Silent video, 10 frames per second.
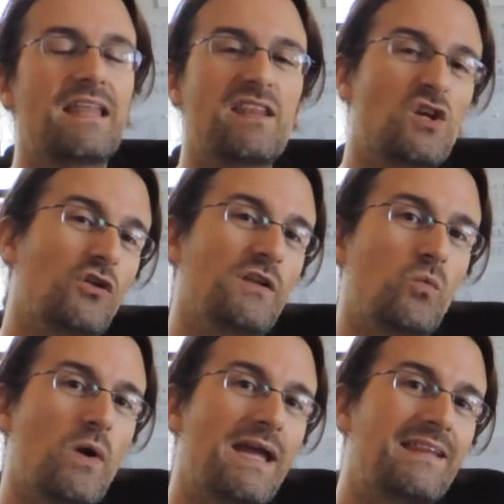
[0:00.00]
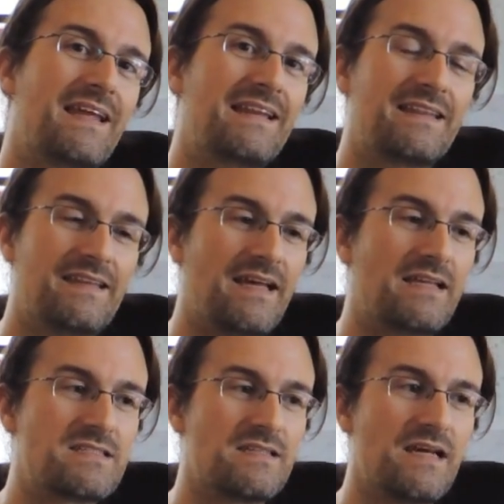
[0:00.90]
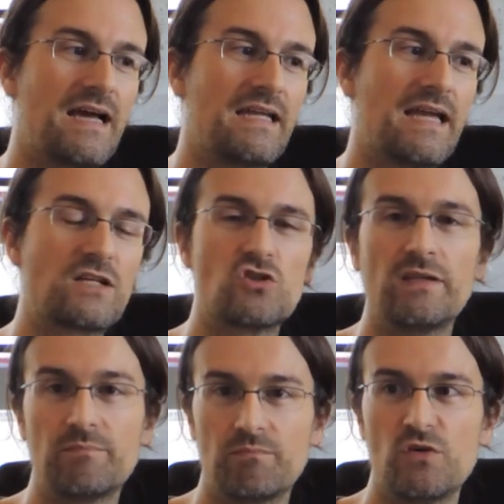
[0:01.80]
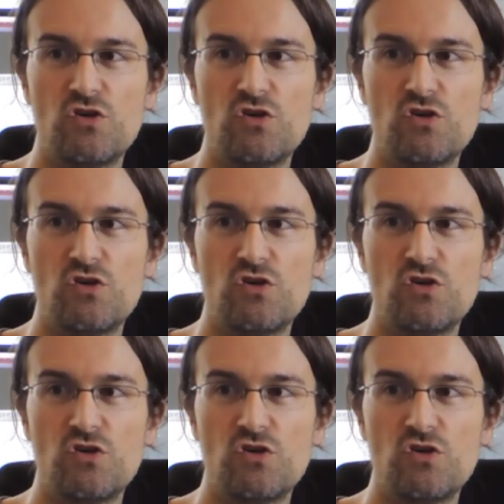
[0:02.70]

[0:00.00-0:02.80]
The only way that I actually